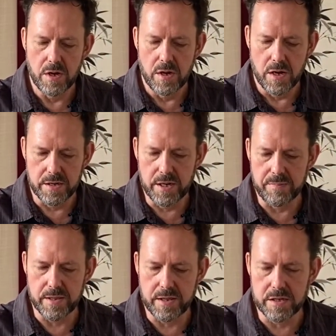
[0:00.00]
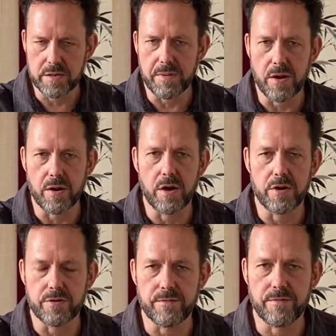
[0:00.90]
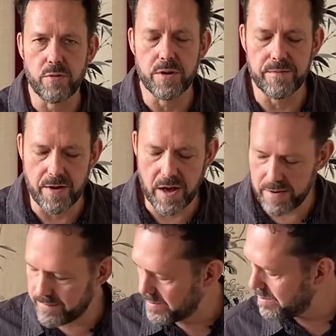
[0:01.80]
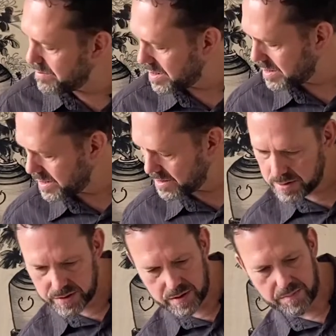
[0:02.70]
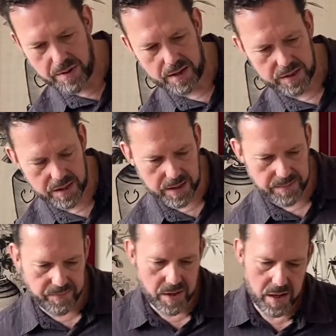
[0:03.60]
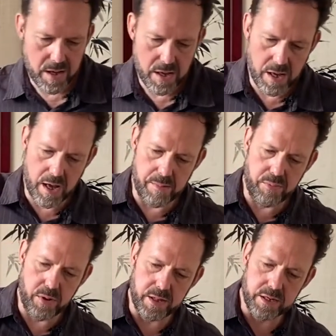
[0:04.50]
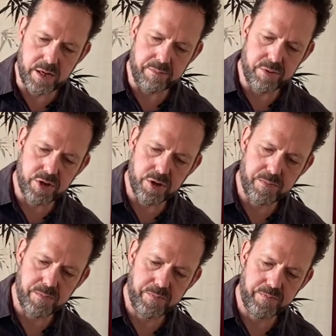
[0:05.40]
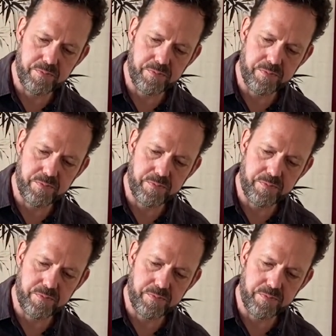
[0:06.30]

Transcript: a teapot that's about 145 milliliters capacity, boiling temperature,